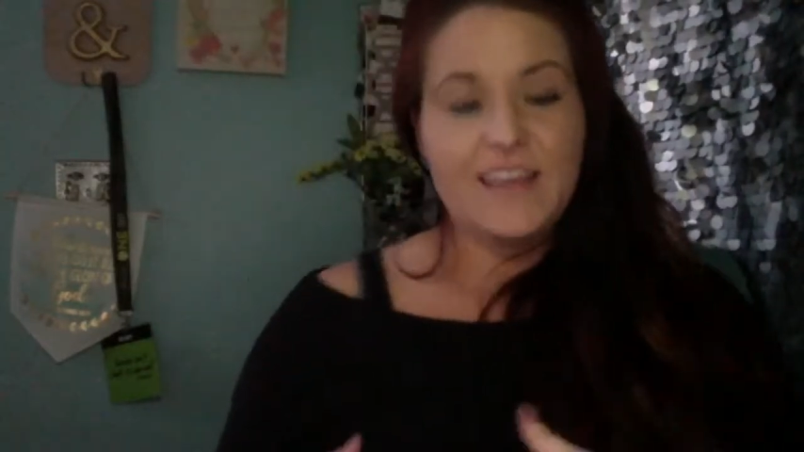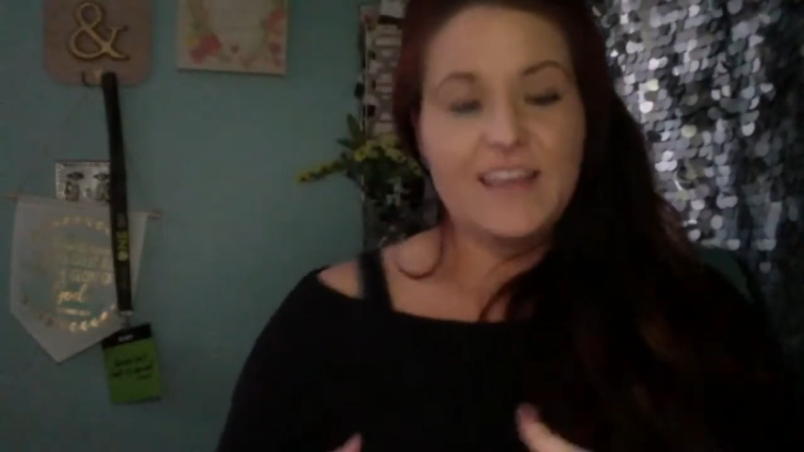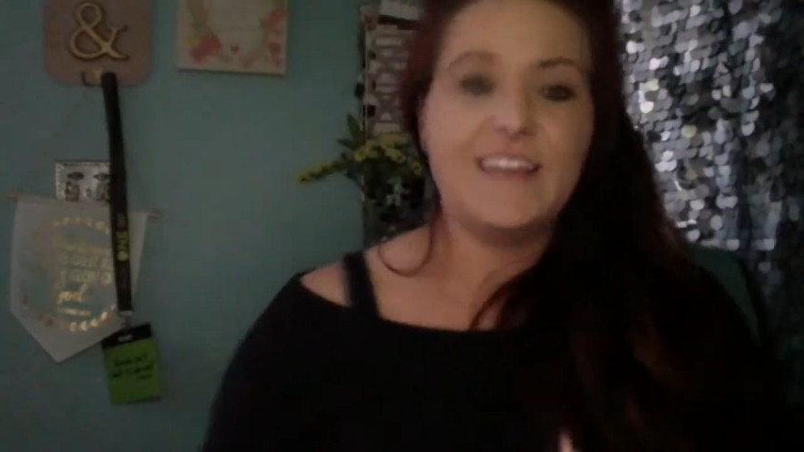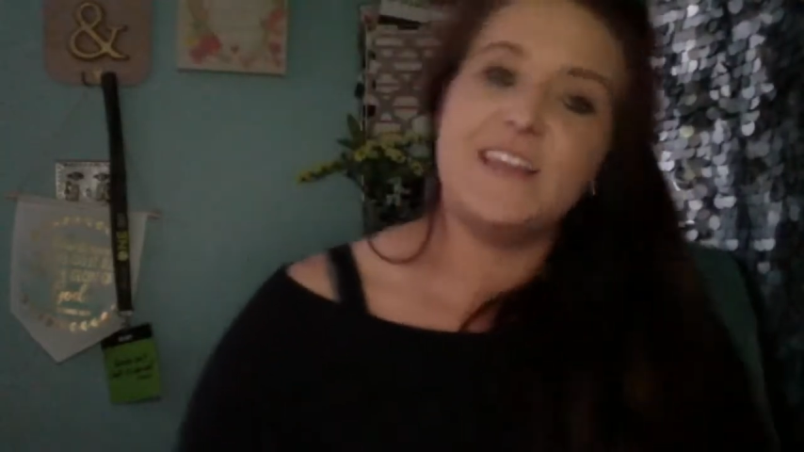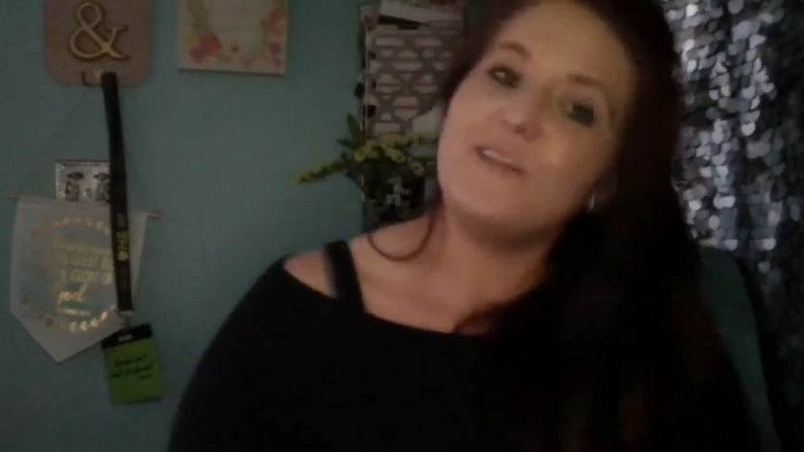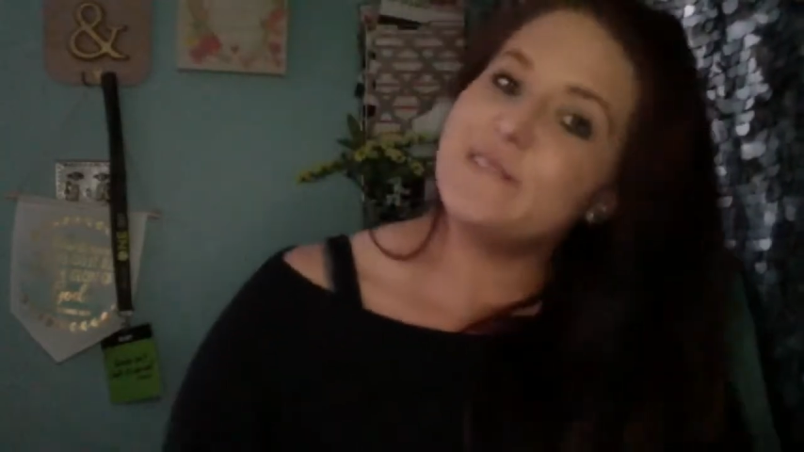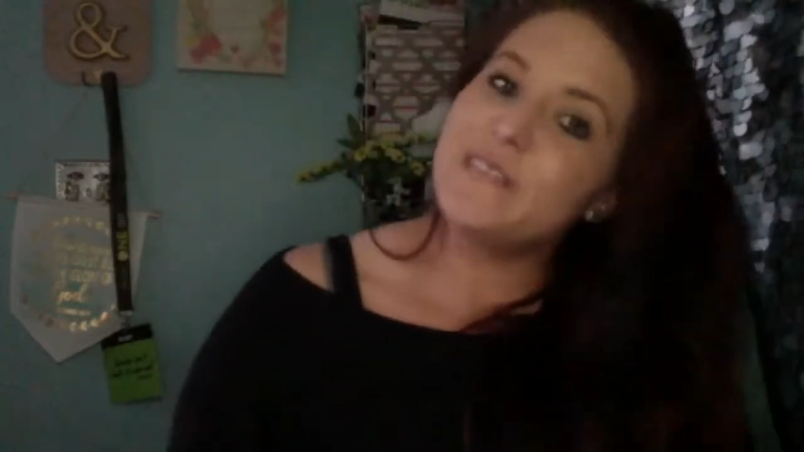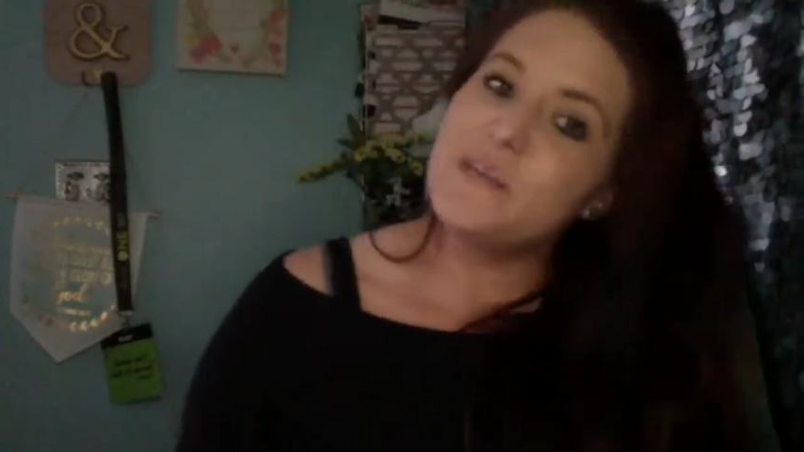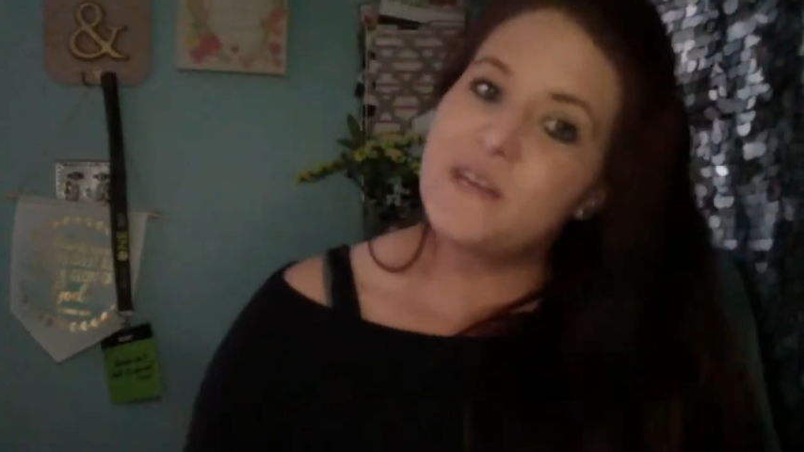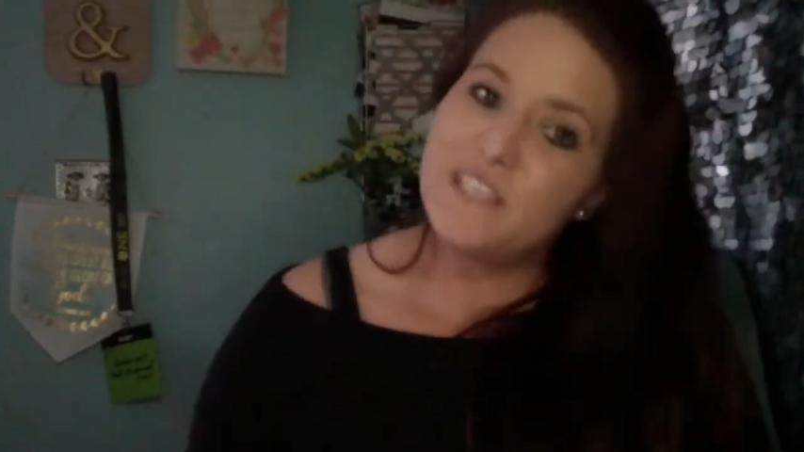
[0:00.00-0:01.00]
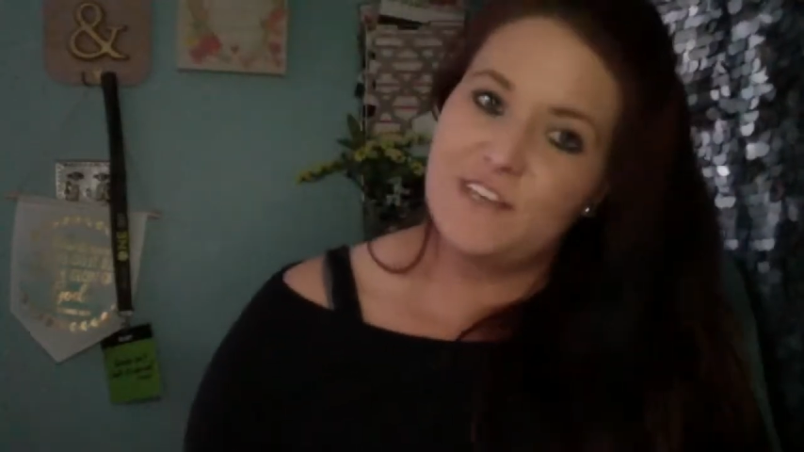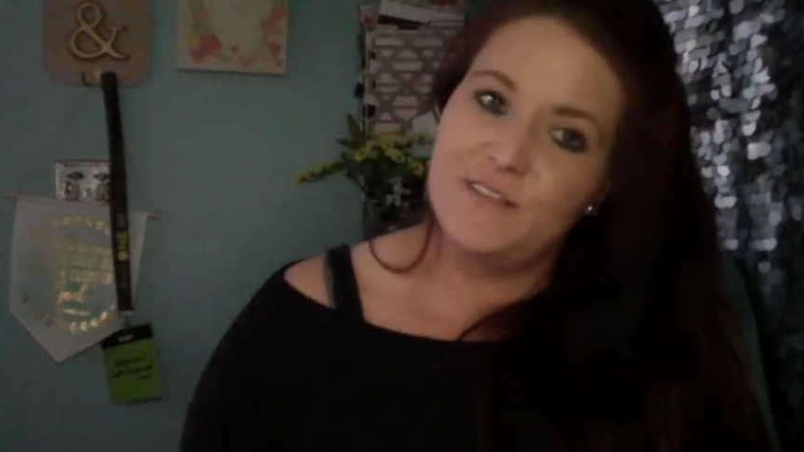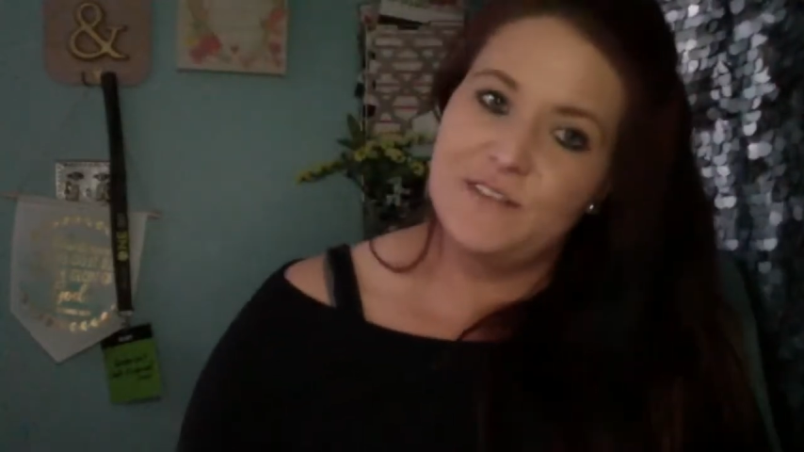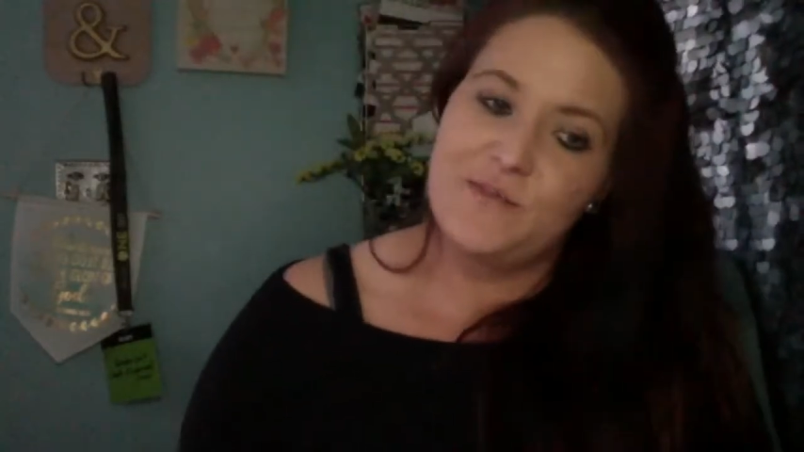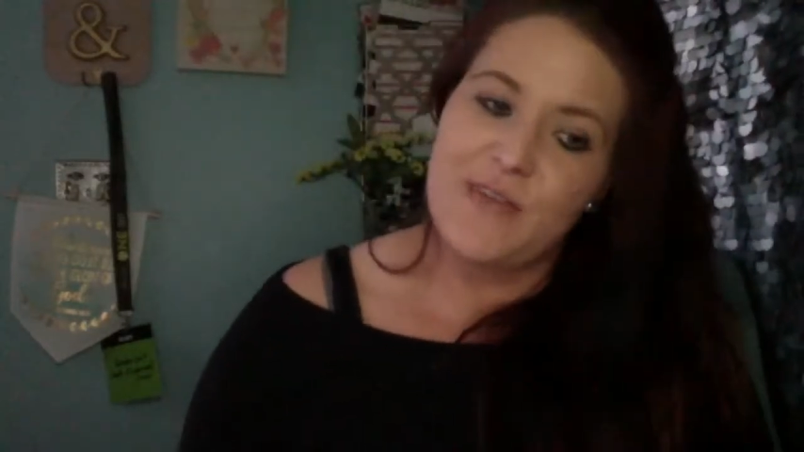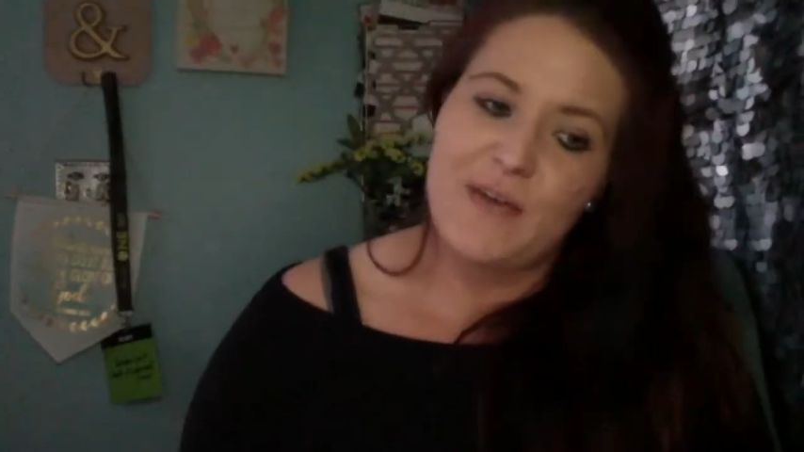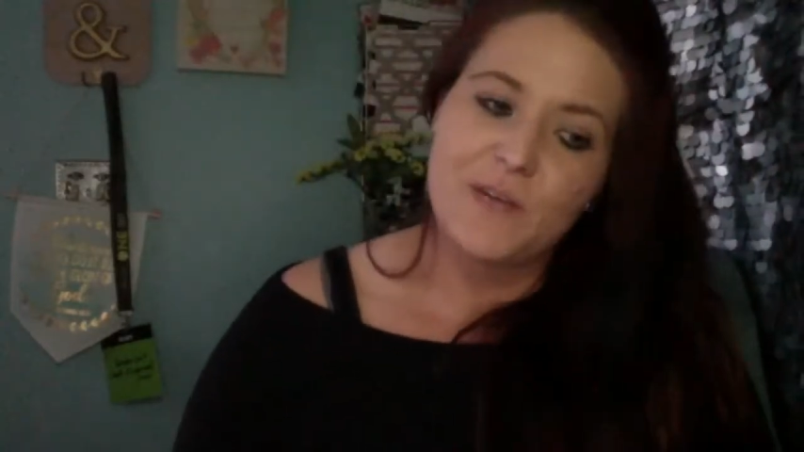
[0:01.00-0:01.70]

And they don't say much else from that.